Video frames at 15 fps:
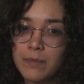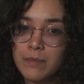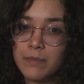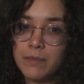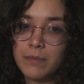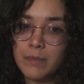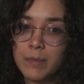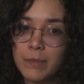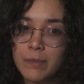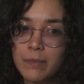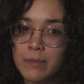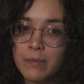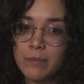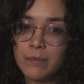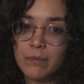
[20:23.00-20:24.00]

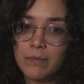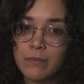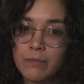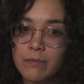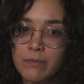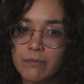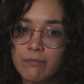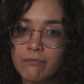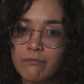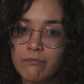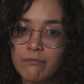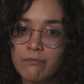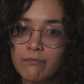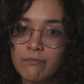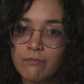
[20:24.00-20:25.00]

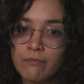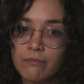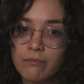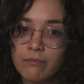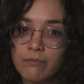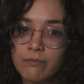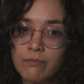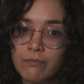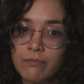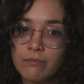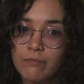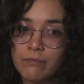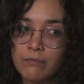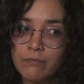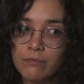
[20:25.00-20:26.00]

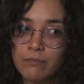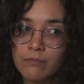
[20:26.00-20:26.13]
(silent)